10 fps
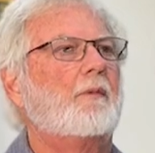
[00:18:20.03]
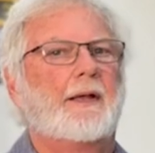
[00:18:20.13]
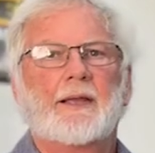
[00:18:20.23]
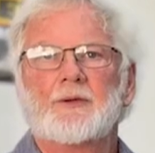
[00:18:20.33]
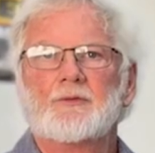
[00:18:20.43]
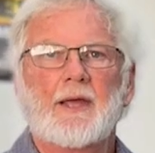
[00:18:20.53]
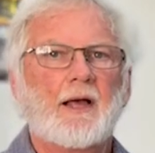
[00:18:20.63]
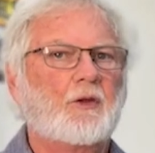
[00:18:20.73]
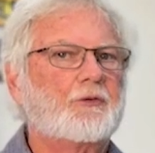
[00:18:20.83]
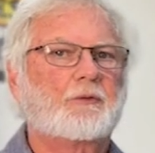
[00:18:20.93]
and
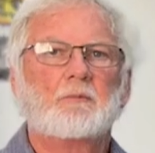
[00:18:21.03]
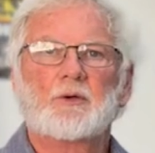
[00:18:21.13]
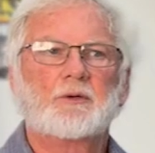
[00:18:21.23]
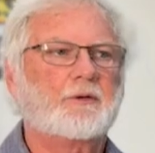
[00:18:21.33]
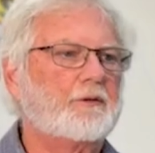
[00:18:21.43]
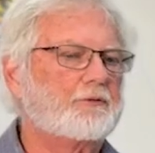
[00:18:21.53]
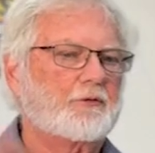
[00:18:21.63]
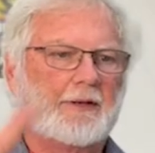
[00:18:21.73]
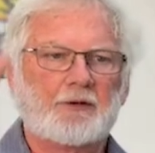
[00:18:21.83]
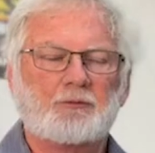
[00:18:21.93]
douse the motor,
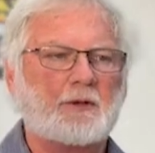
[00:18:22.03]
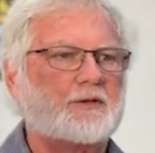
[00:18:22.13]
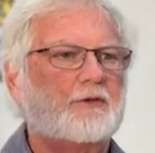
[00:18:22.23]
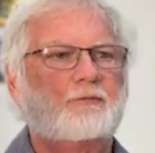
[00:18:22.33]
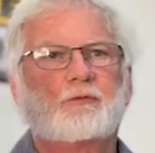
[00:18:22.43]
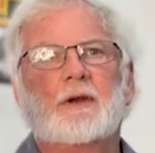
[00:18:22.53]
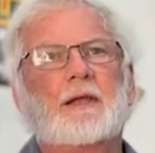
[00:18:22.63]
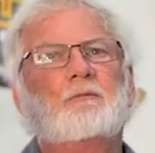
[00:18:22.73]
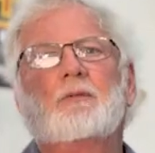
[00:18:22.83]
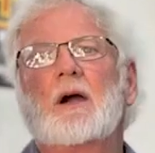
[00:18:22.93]
transmission,
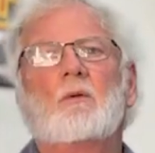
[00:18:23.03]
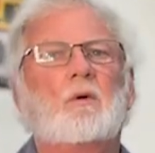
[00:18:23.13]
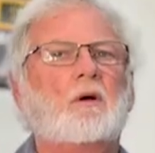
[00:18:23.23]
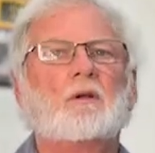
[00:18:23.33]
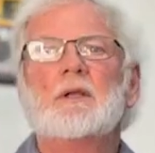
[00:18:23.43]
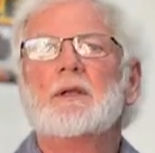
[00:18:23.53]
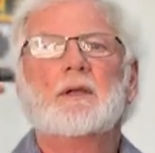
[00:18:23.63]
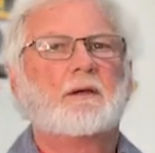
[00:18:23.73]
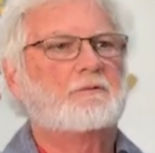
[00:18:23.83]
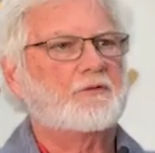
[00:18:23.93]
frame, firewall.
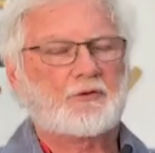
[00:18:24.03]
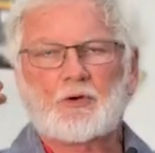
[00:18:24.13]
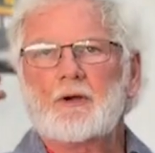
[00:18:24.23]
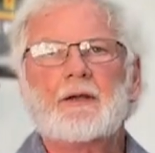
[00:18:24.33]
Turn